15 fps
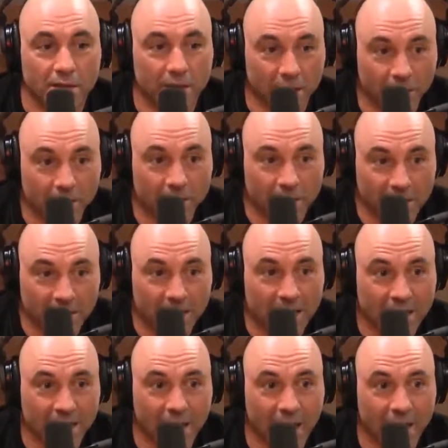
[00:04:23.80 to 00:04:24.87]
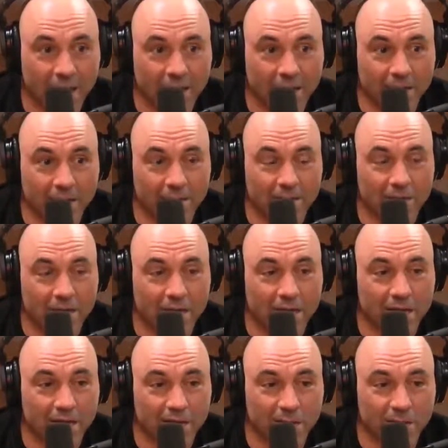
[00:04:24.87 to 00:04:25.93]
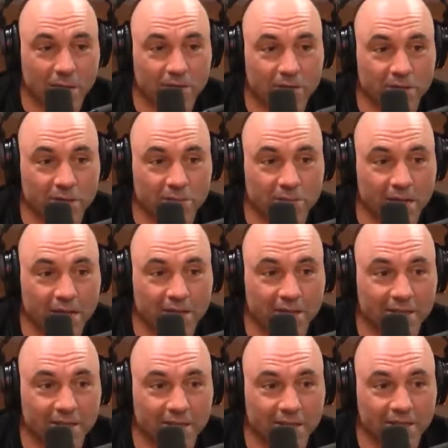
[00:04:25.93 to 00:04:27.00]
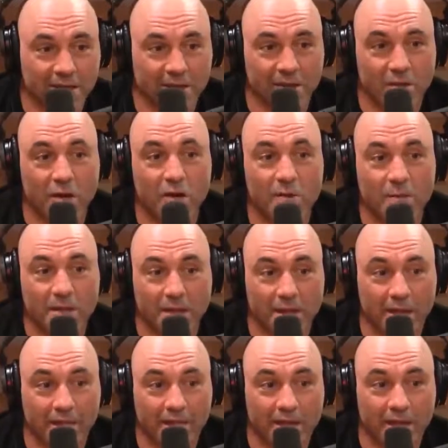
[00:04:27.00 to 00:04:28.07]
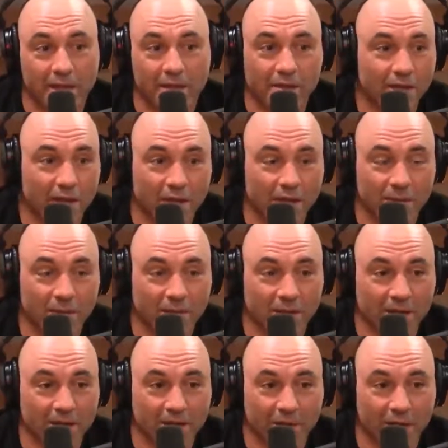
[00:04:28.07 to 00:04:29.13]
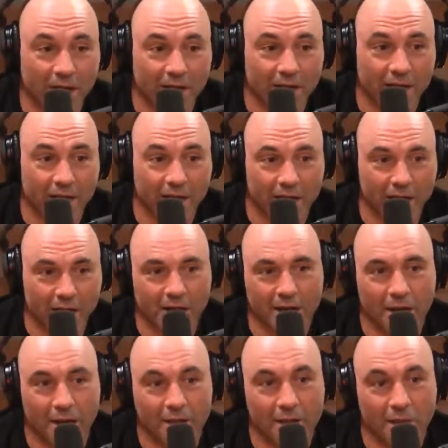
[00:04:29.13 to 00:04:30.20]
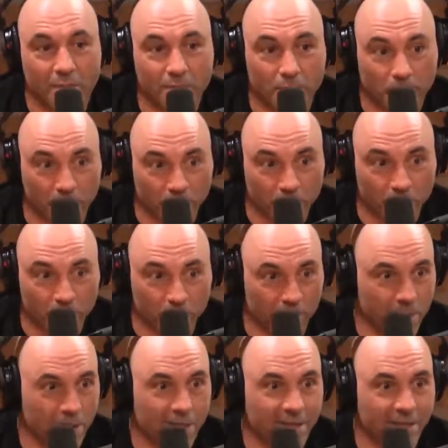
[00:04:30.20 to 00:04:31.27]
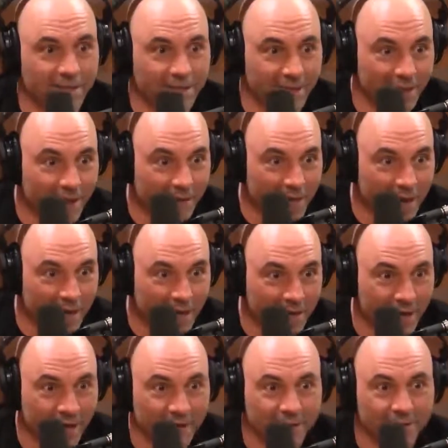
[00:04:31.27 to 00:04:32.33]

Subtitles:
He literally said that because he was saying he exposes some tendencies. He's like, oh, you mean the left kick? You're not going to hit me with that left high kick. And then, boom, he lands the left high kick.